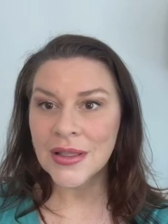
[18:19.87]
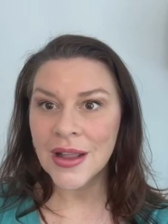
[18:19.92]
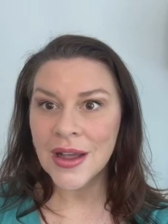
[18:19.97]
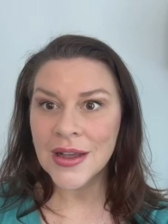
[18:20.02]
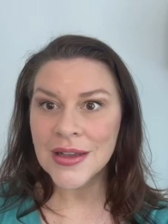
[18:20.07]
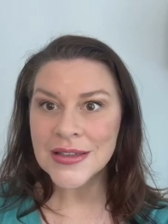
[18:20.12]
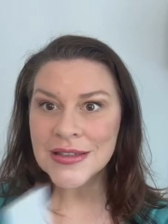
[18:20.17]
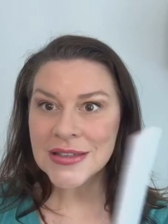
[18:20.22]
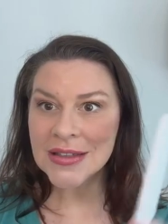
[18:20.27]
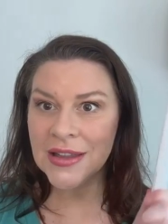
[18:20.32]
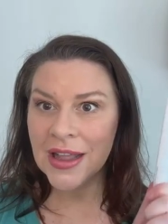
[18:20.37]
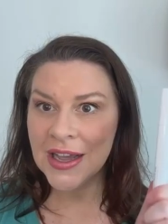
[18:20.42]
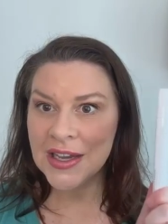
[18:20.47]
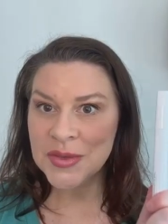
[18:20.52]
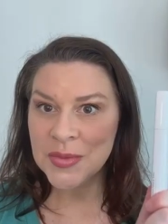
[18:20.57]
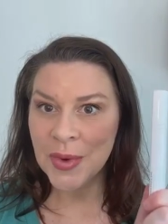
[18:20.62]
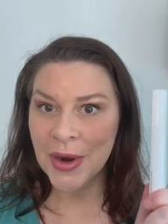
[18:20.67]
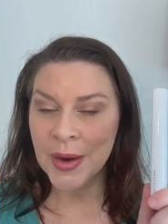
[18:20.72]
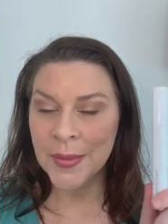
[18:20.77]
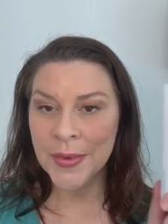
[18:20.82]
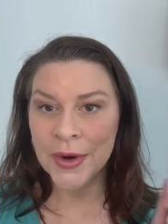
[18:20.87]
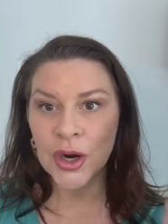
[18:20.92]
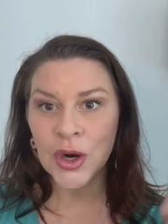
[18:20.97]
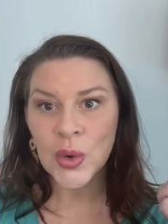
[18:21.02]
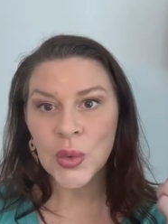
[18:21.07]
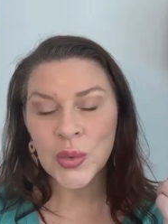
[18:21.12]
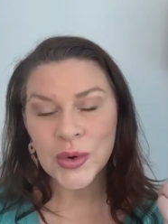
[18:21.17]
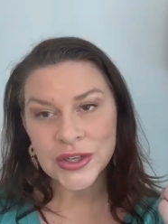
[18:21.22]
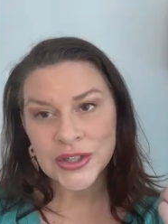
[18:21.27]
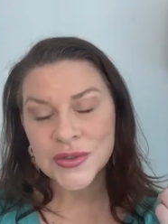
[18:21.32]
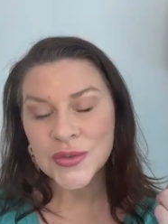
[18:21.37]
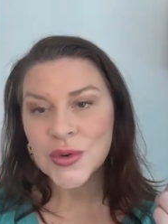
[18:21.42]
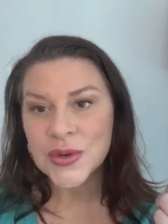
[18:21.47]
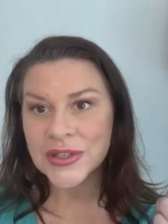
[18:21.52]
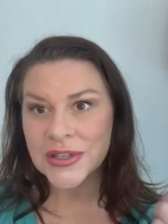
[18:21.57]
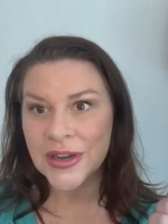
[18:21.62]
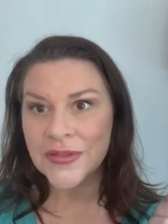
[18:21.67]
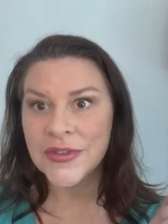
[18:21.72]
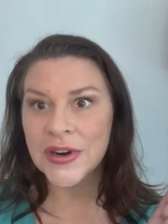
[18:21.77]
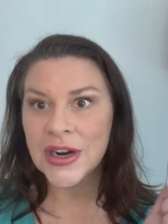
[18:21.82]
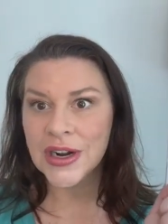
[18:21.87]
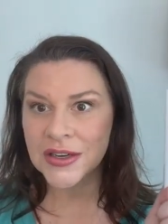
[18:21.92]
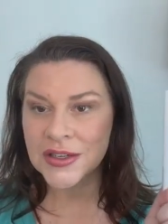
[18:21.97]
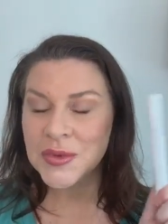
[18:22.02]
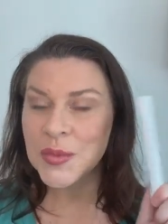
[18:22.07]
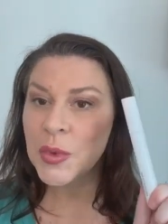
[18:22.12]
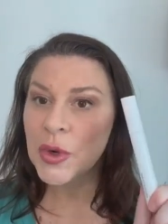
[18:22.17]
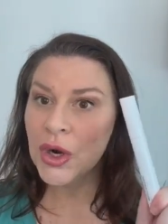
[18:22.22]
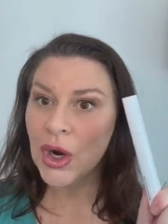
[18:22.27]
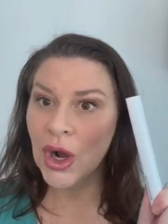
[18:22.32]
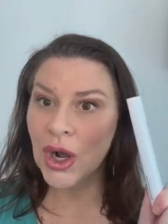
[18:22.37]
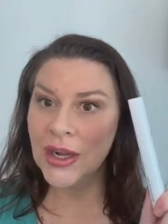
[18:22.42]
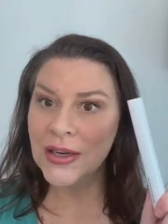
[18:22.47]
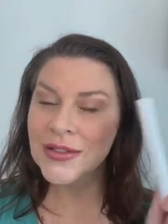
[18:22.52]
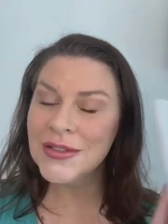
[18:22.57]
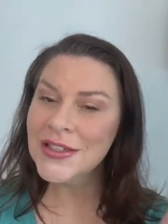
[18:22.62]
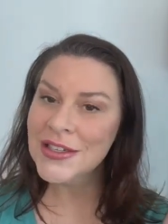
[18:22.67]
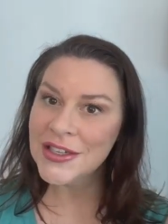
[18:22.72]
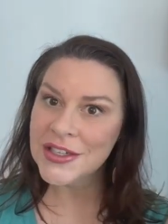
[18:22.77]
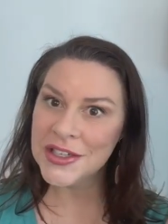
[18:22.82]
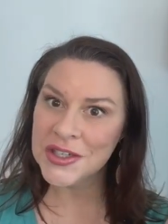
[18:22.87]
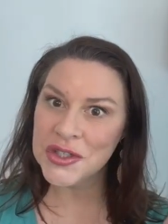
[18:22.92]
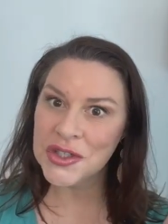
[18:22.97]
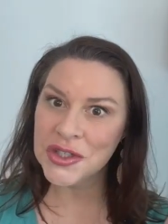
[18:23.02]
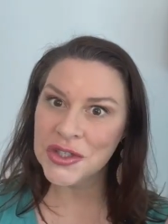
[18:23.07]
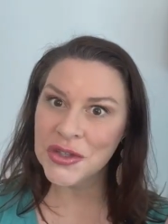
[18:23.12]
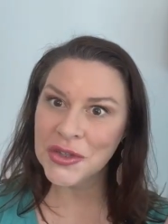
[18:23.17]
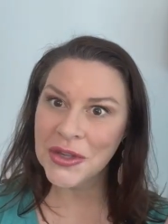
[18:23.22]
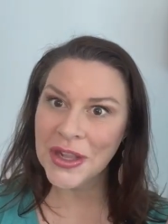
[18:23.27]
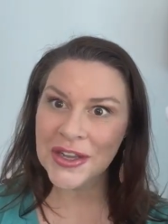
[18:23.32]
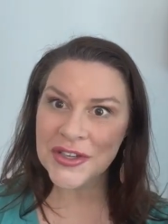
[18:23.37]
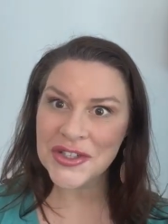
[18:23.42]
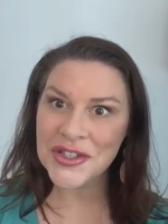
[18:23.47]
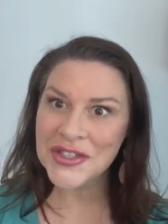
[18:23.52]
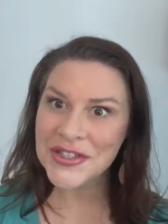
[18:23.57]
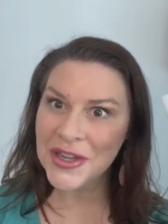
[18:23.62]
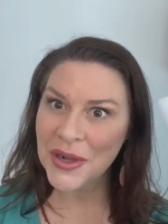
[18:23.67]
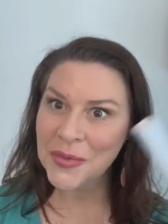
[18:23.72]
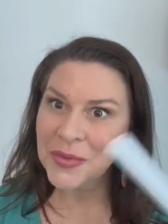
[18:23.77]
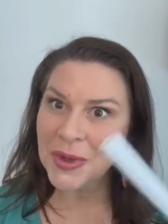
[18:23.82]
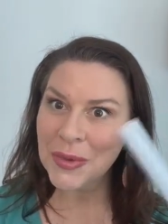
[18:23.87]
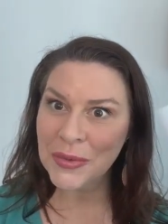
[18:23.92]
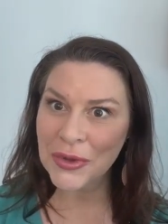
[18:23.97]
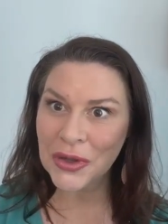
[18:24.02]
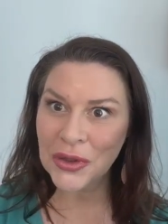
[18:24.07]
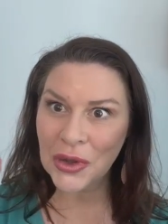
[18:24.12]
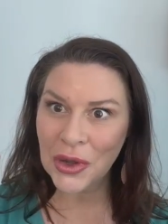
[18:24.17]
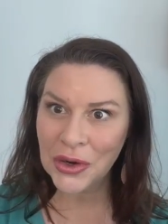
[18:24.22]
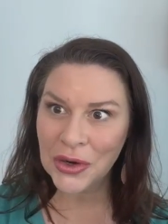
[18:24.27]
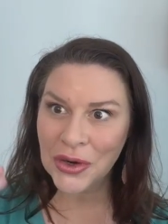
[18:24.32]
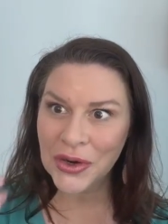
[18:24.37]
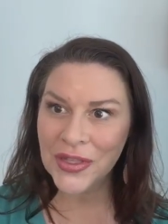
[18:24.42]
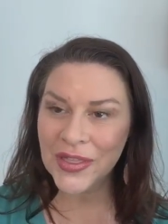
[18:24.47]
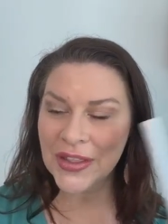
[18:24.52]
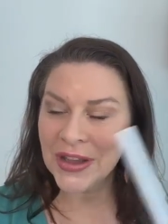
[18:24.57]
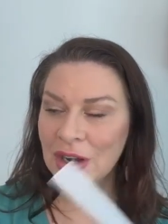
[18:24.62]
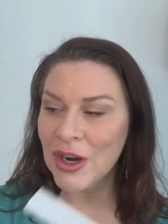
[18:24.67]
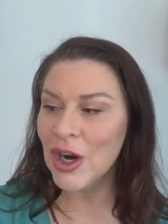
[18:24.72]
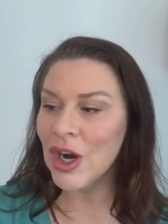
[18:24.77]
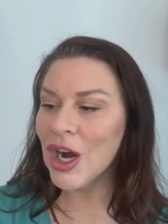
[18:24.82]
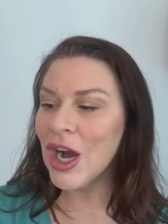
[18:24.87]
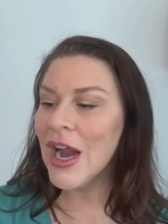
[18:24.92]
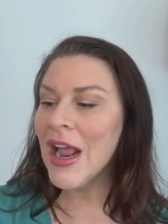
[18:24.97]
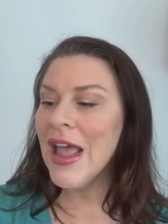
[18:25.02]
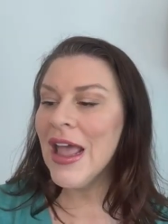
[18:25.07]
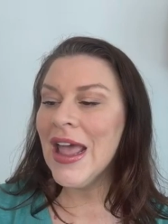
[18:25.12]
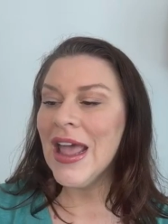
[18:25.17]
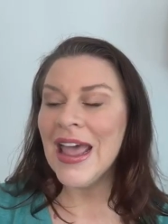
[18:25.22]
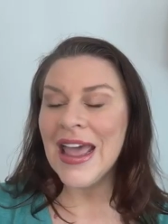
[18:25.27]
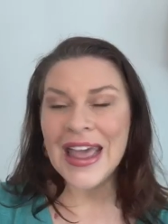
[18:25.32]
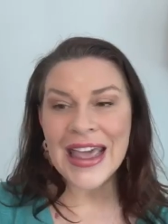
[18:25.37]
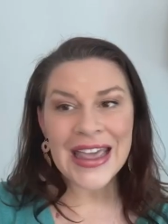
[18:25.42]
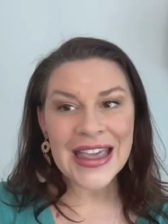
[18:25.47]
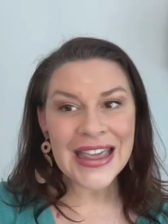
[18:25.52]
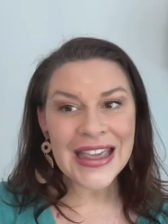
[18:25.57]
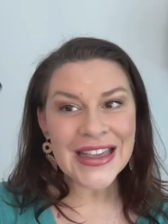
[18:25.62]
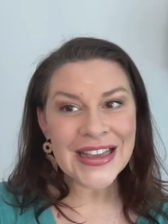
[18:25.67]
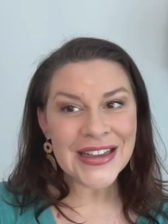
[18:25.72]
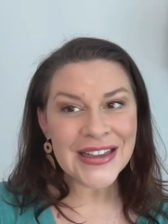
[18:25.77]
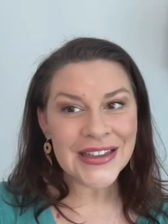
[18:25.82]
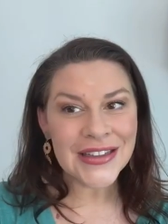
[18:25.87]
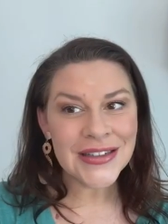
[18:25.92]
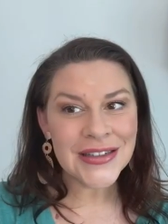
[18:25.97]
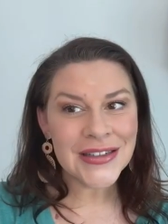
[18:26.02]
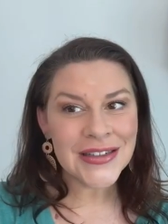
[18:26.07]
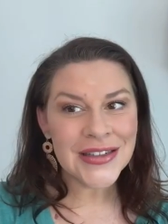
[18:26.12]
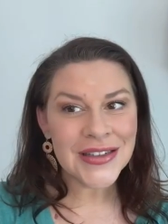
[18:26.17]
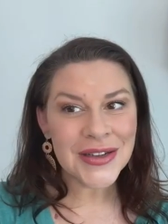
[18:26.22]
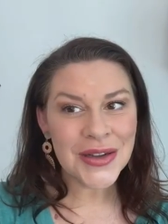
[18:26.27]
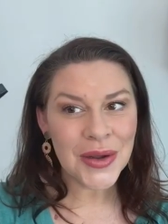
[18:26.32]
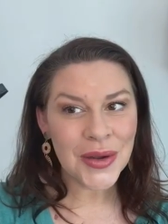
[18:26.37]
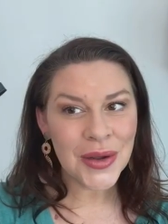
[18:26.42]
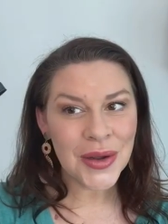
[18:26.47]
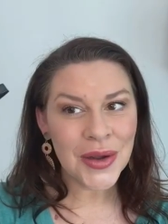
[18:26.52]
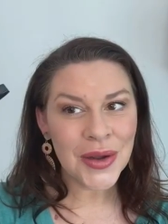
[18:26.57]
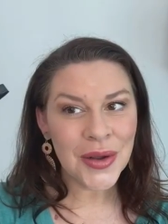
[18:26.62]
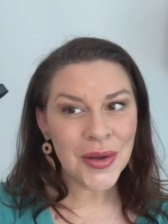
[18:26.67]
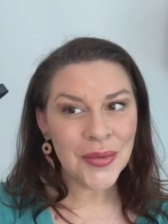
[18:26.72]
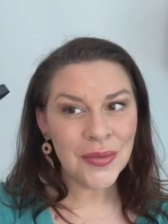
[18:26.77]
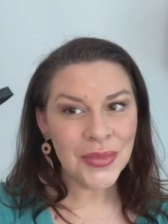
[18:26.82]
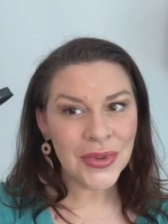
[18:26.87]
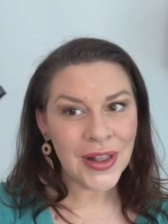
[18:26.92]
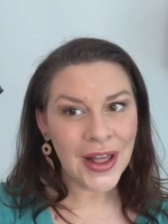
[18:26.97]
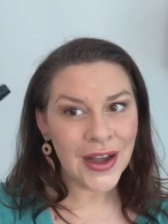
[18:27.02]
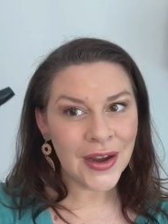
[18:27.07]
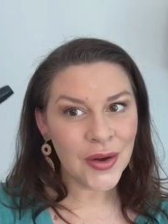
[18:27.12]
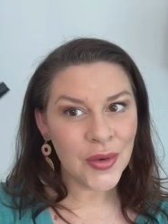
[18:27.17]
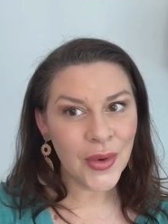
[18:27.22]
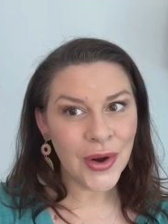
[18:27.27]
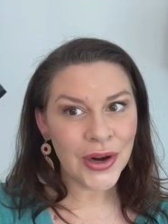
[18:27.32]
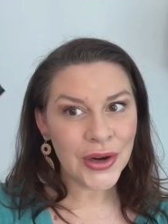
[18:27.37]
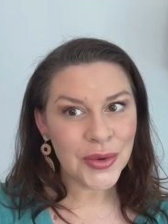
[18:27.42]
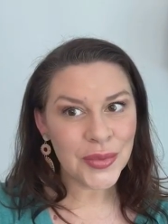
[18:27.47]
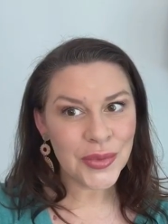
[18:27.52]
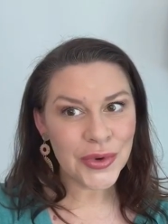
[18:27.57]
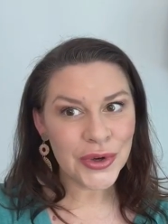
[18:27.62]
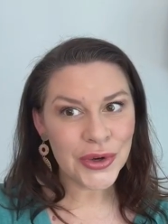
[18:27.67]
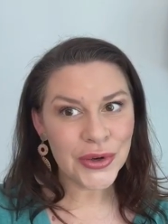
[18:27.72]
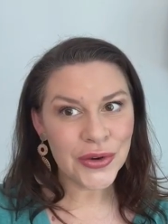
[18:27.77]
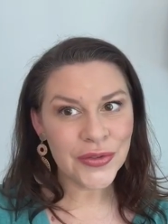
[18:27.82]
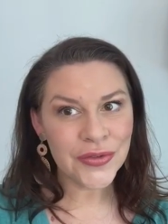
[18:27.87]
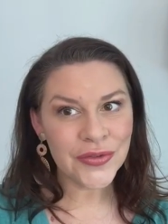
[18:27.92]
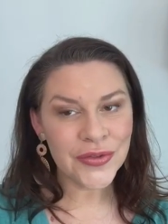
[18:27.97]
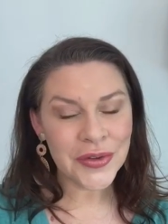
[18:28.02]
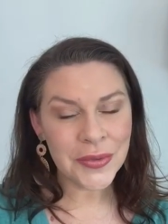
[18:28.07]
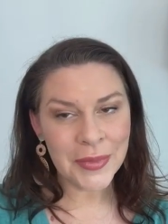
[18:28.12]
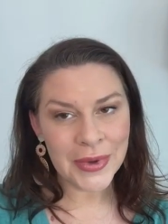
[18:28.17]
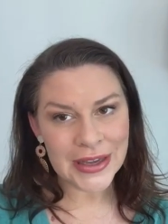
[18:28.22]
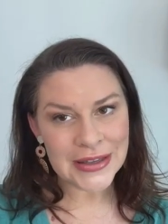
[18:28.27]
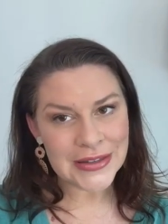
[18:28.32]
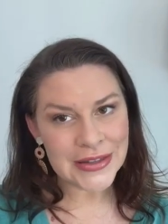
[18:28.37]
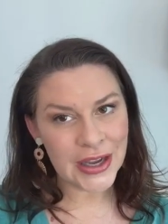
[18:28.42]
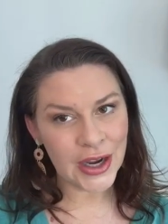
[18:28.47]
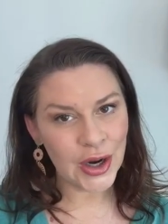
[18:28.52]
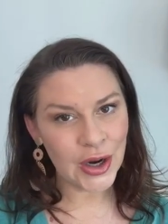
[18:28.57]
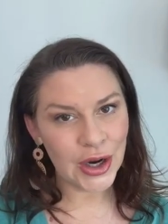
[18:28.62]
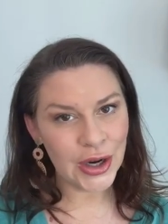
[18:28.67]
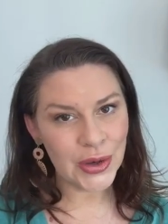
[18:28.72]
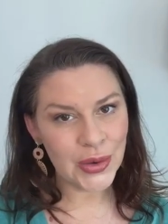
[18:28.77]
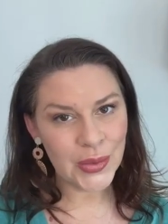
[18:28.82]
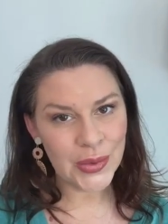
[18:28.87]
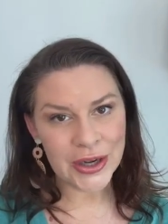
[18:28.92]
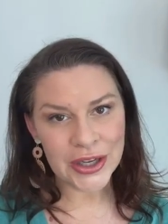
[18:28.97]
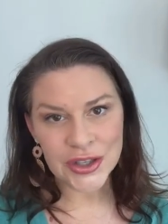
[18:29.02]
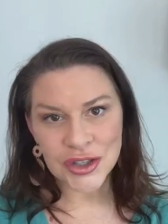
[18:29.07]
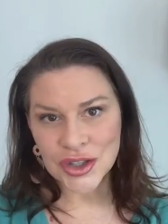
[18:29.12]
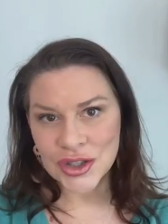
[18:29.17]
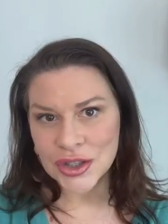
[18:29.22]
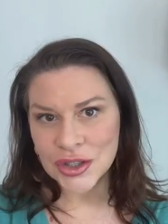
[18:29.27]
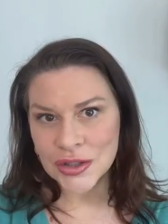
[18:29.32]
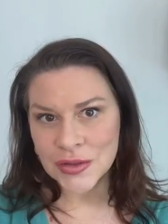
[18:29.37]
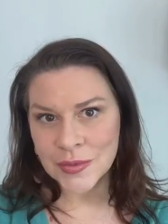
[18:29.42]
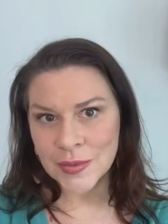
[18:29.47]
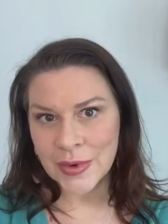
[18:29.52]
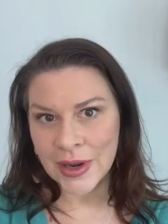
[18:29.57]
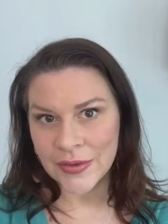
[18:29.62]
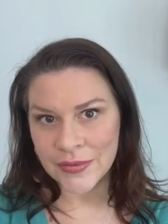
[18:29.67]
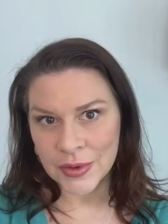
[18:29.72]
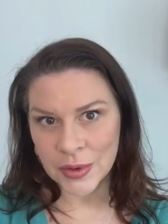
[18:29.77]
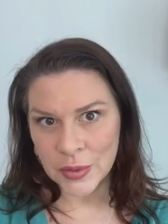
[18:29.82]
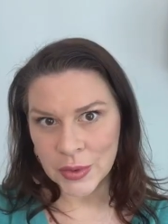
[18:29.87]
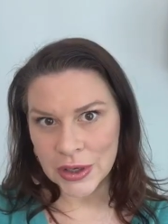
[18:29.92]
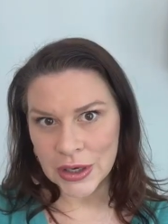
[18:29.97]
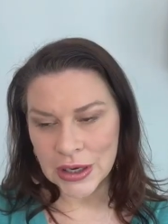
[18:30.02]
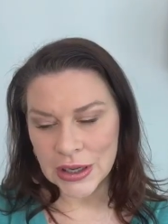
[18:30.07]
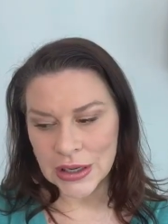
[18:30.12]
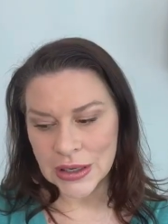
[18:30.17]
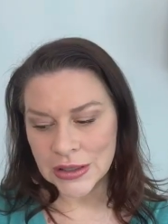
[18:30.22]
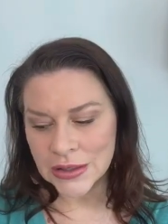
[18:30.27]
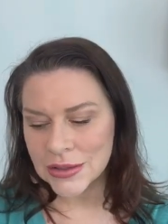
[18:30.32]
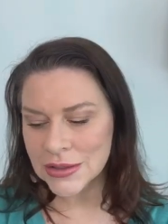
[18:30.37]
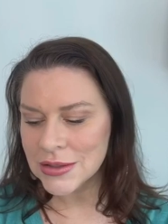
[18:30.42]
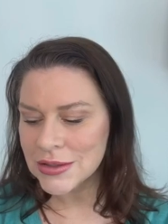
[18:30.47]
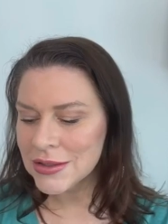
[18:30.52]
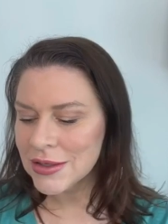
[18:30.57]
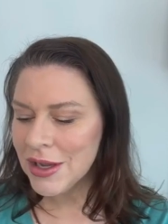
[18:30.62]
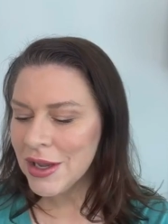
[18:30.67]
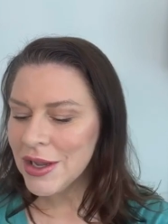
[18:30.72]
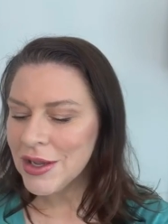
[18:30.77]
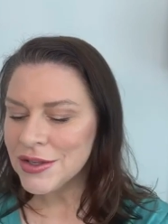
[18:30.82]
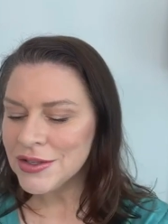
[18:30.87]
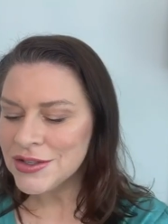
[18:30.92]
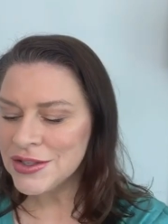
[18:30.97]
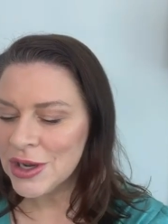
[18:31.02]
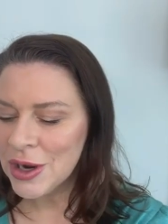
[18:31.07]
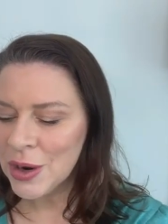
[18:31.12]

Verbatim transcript: plus lash primer, which of course I forgot to put on to condition your lashes, help them look longer and thicker, and black waterproof mascara, which everyone needs.